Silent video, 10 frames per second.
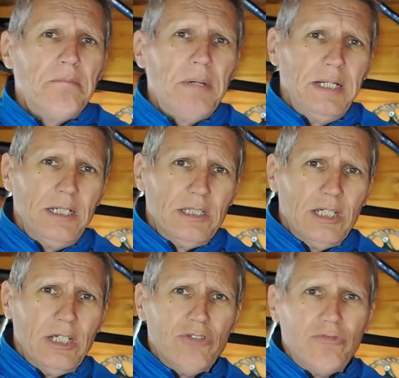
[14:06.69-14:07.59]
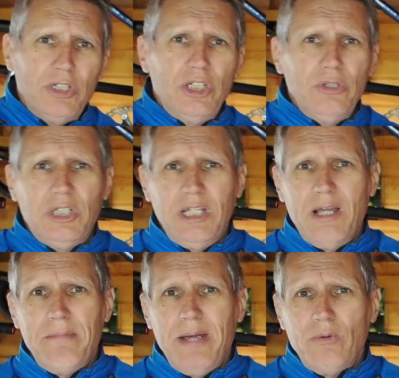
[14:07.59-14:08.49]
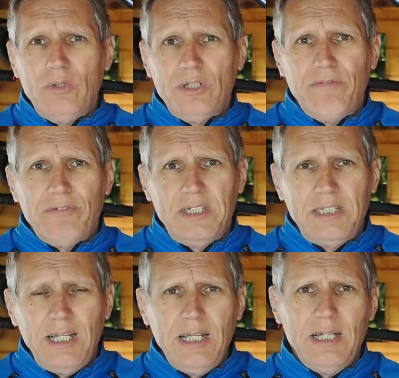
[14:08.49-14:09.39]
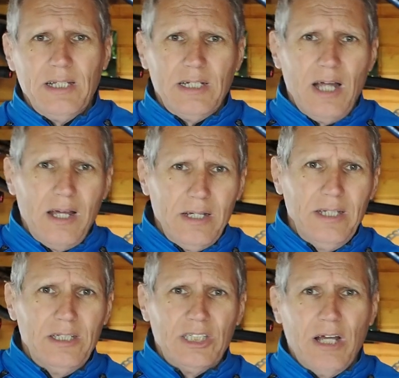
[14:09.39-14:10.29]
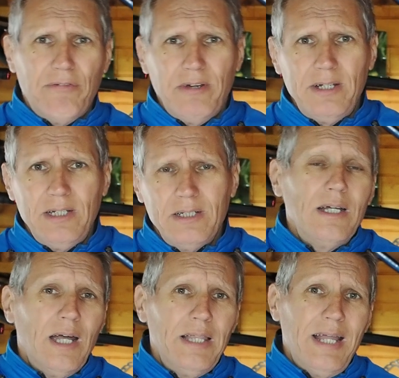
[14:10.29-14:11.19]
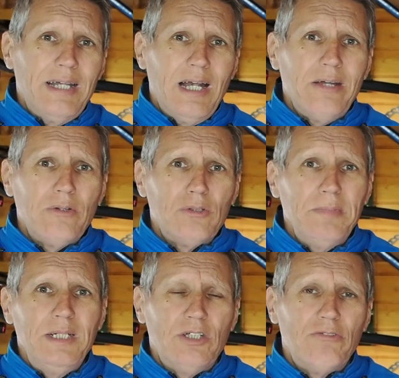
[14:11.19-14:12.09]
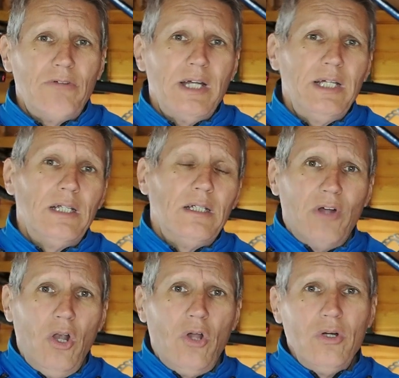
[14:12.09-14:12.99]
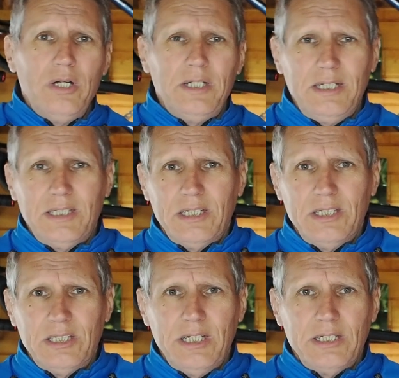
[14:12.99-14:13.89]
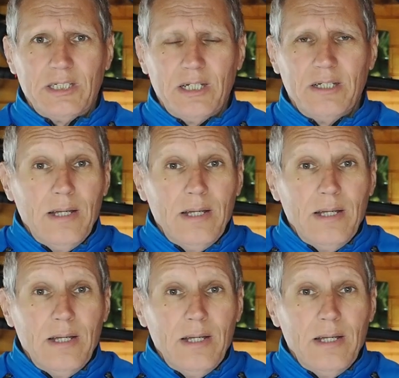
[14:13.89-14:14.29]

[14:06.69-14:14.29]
but it does reduce the amount of fatigue that I suffer, and that allows me to ride for longer distances.